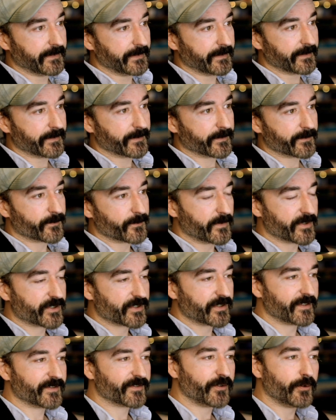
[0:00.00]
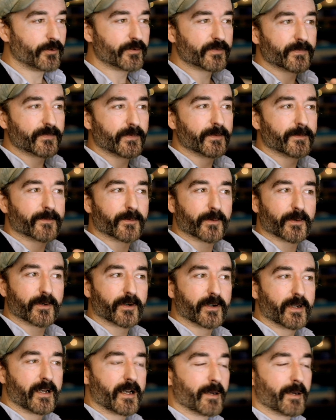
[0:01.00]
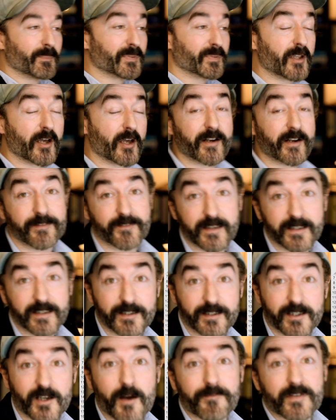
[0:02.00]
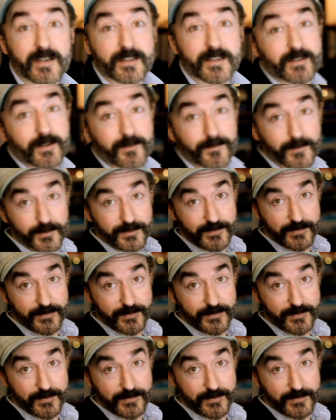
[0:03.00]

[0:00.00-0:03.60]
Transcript: which is useful for plotting the confidence intervals